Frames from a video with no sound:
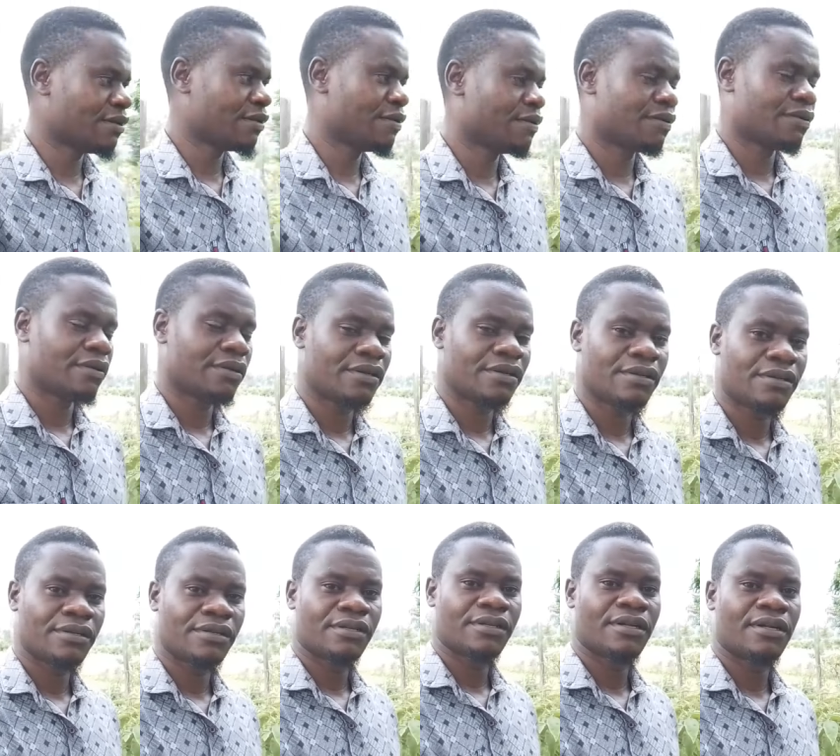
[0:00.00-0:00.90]
And a
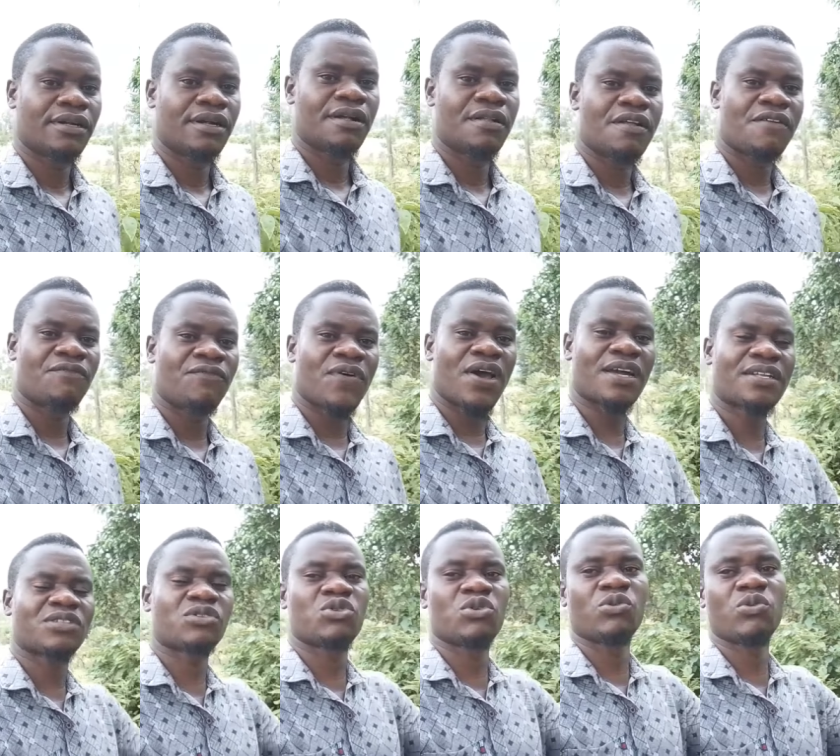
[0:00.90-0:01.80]
fact should always remain
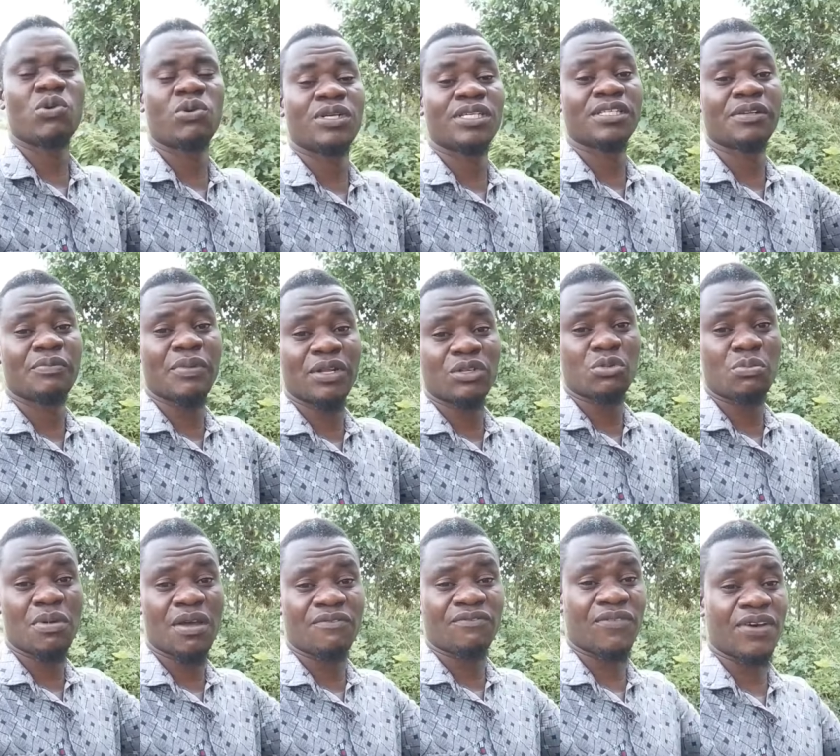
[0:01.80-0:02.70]
to be a fact.
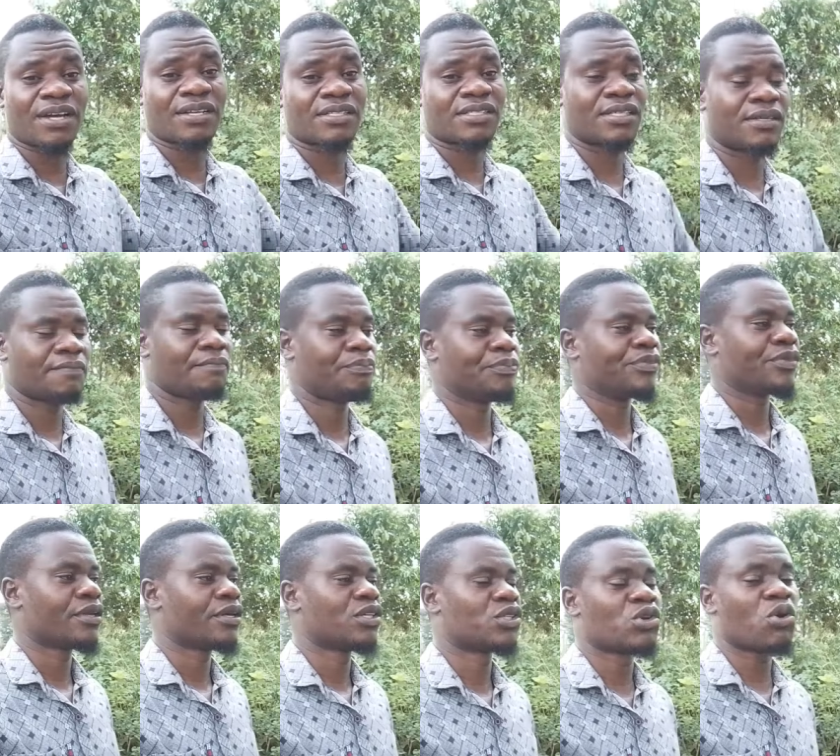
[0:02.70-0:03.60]
So watch this
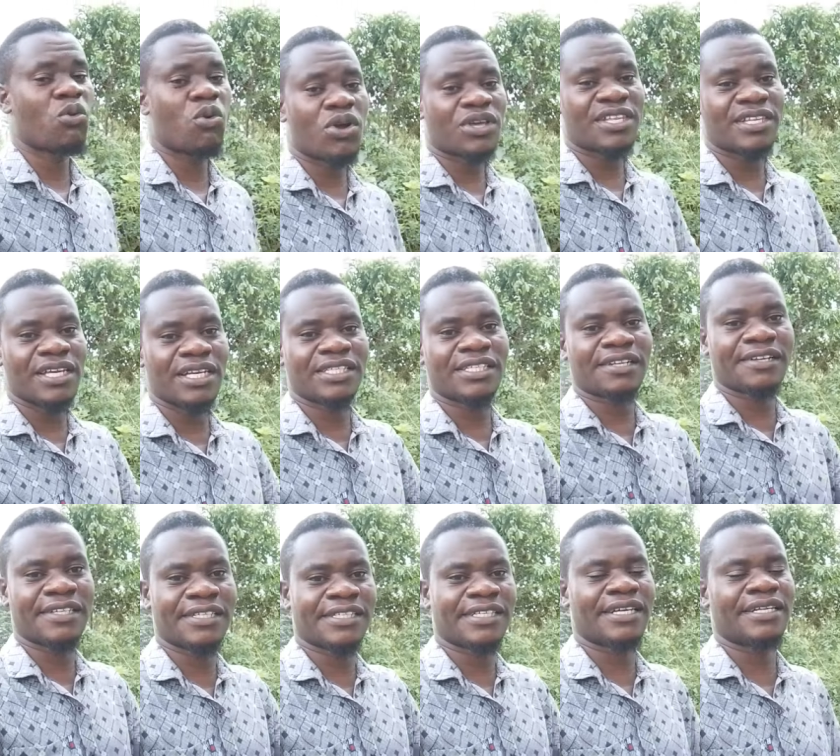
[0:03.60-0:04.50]
receipt as
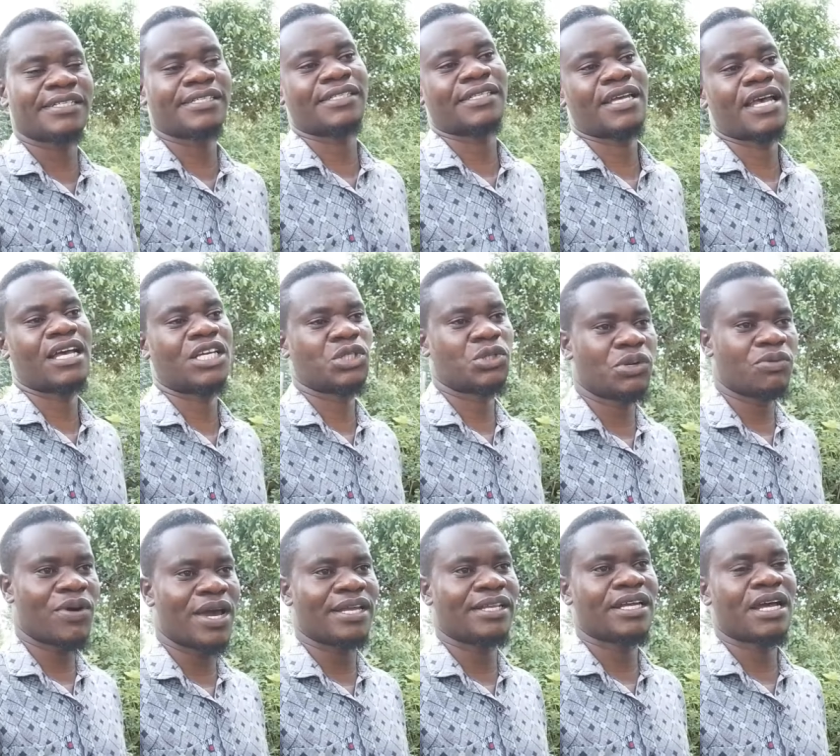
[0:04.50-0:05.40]
we wind up. And don't
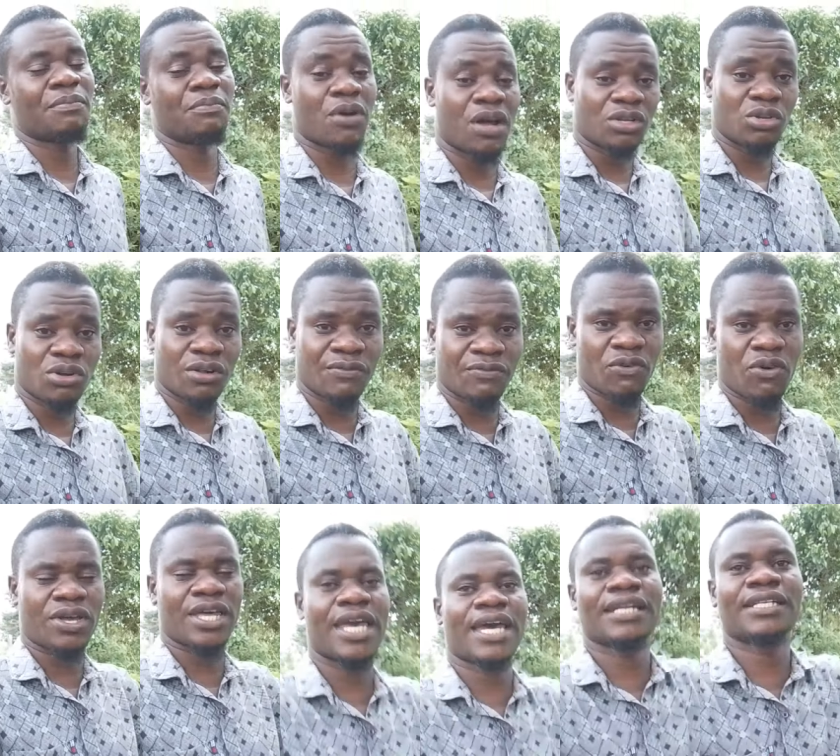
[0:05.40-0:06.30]
forget to
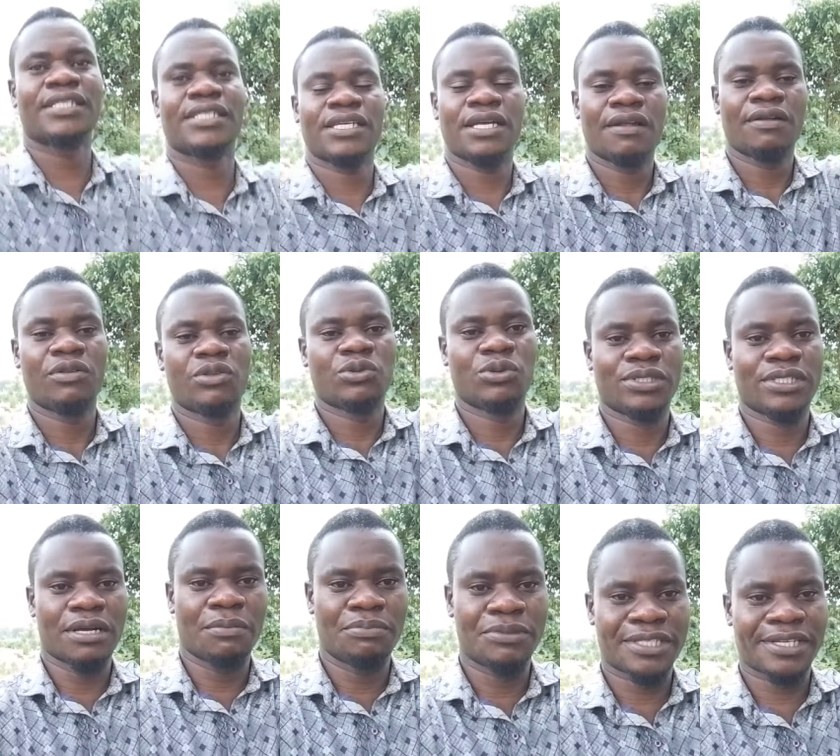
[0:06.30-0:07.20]
subscribe,
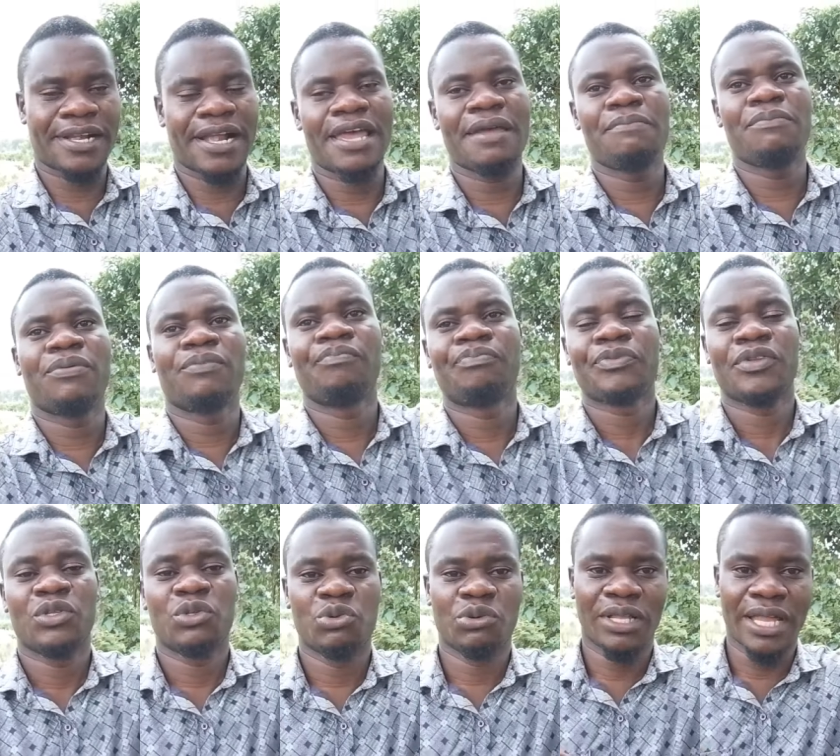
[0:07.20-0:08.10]
to like the
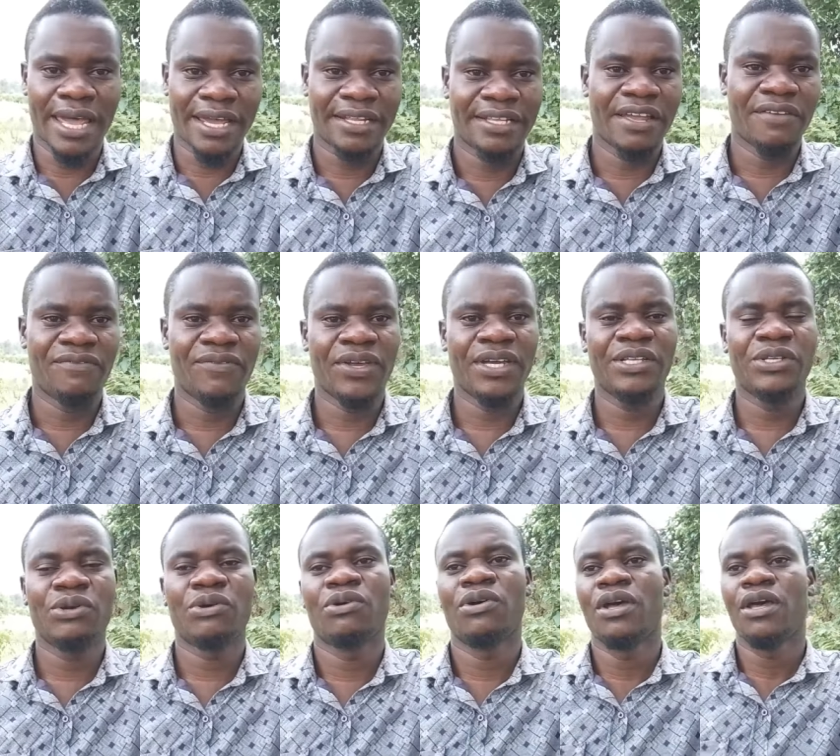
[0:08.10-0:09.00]
video. Let's
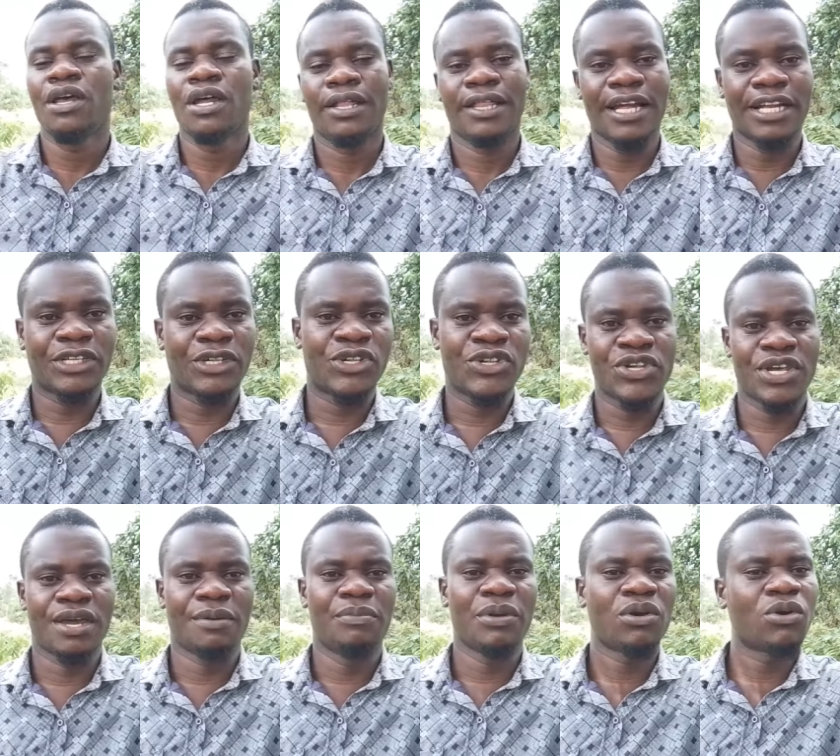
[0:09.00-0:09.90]
share because we are share,
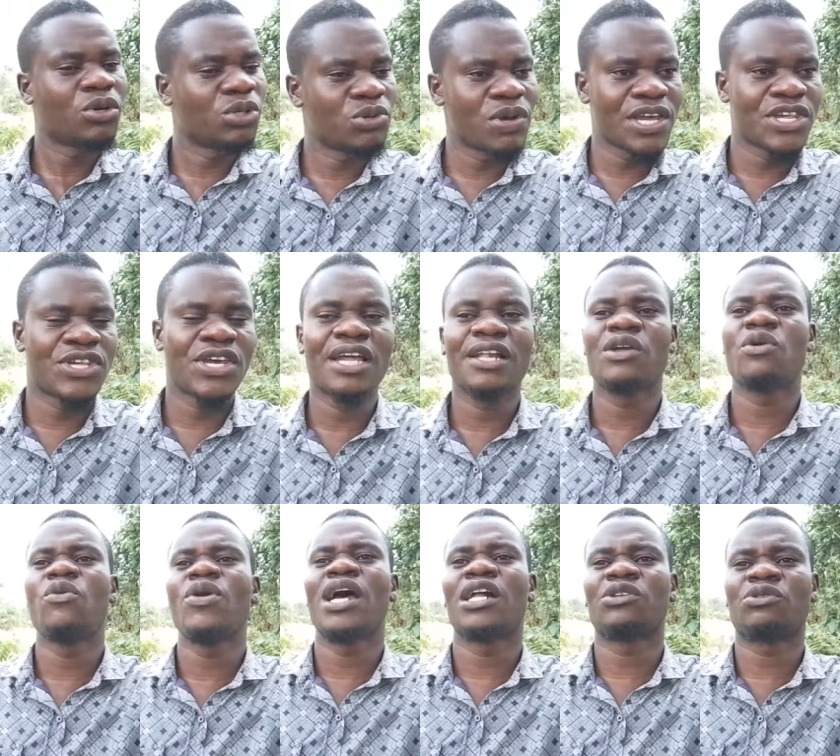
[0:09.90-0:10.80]
we are trying to
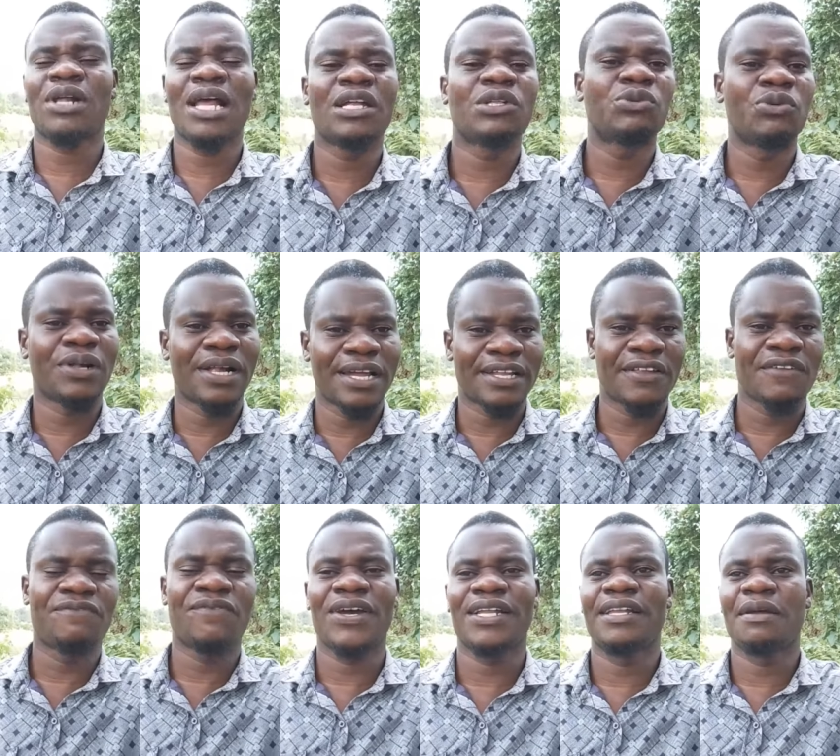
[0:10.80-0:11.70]
rectify the bad
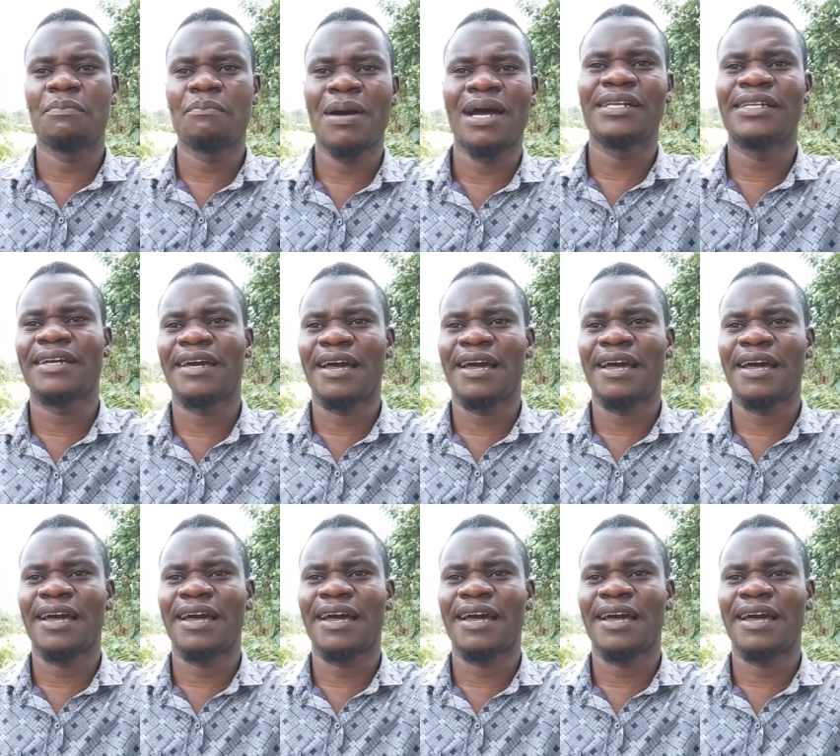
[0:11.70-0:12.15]
characters.